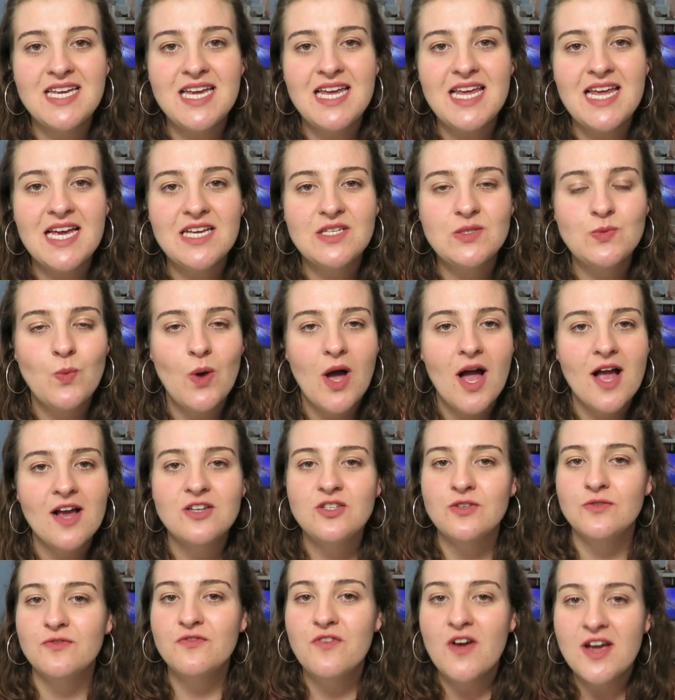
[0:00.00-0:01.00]
He has
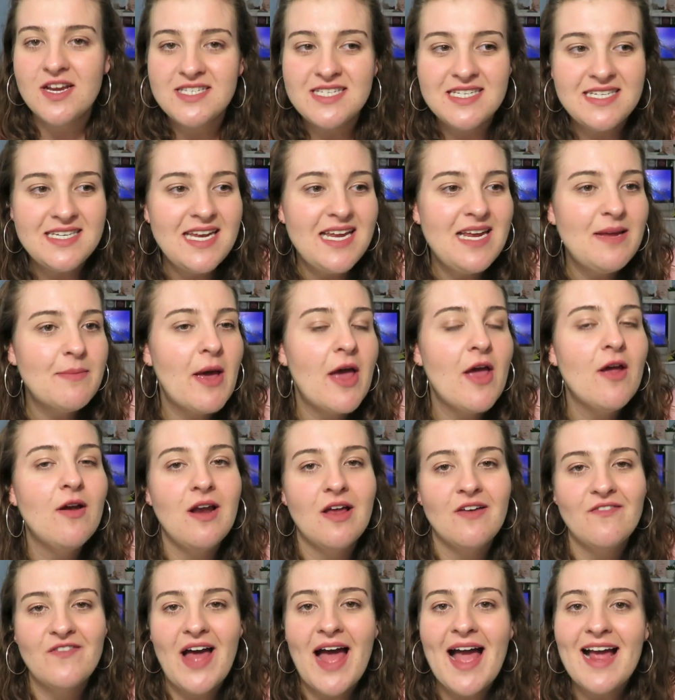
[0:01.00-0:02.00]
worked on Finding Nemo,
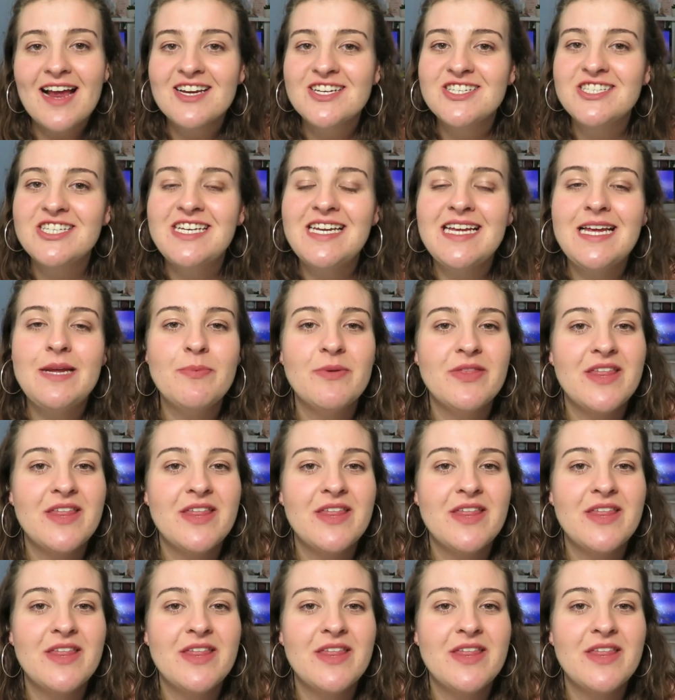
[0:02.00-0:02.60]
Love Actually,